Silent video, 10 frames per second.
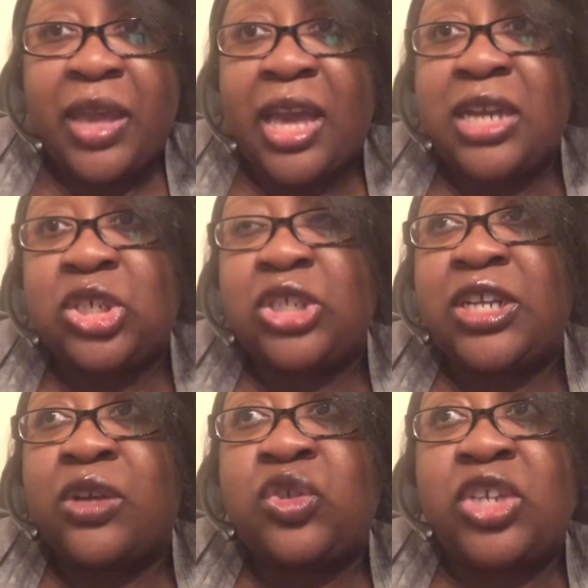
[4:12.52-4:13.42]
And she
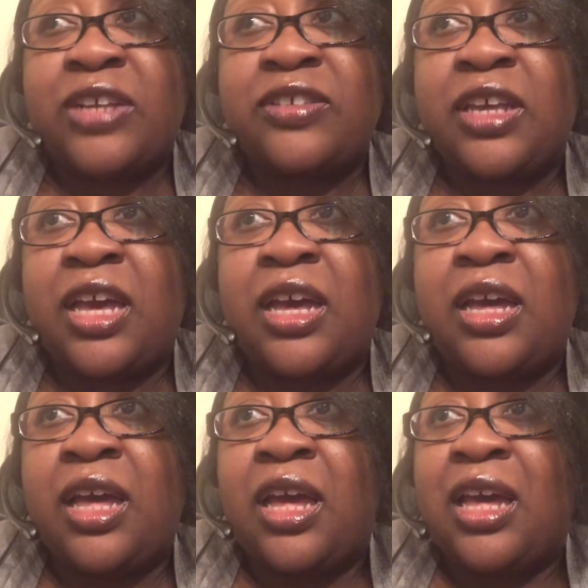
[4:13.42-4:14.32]
tells
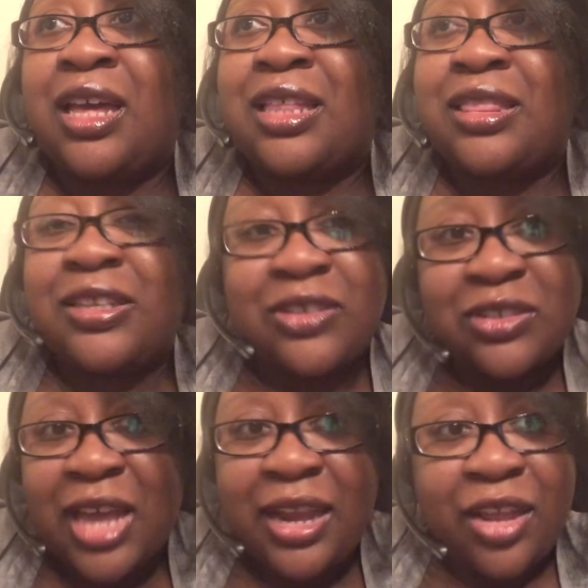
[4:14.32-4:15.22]
Jessica, this
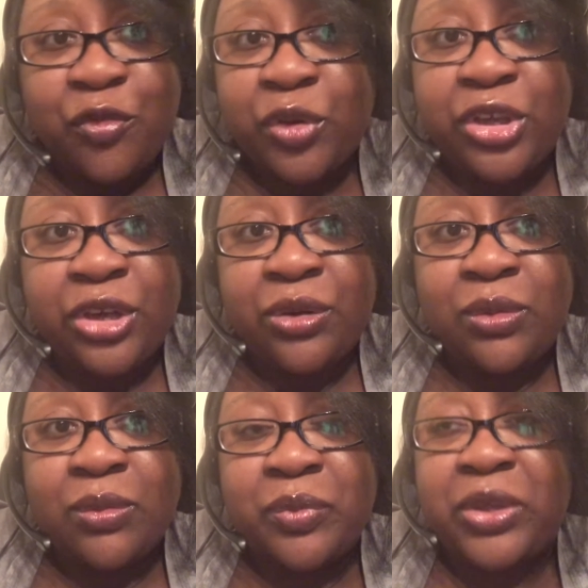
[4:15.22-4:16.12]
is not it for
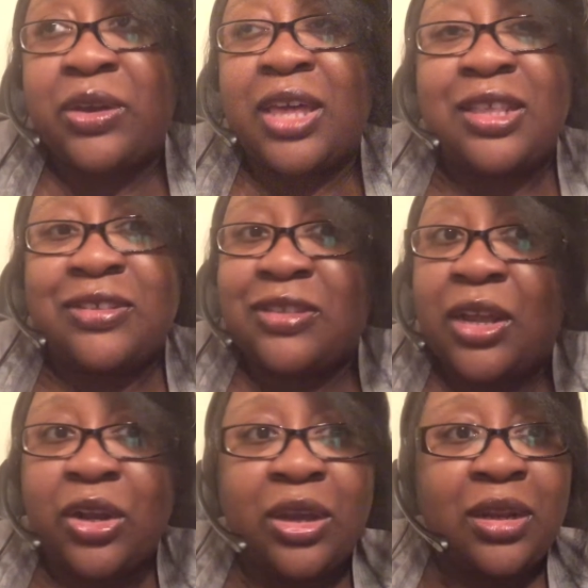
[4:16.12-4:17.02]
you. Okay, this is
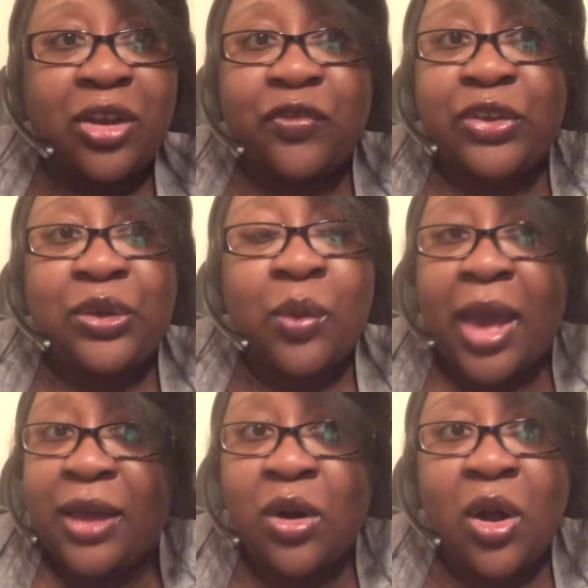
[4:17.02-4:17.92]
not a good look for you
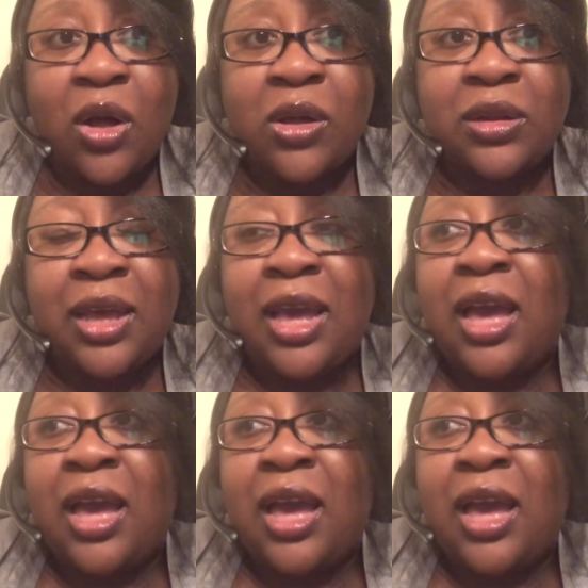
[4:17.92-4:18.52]
at all.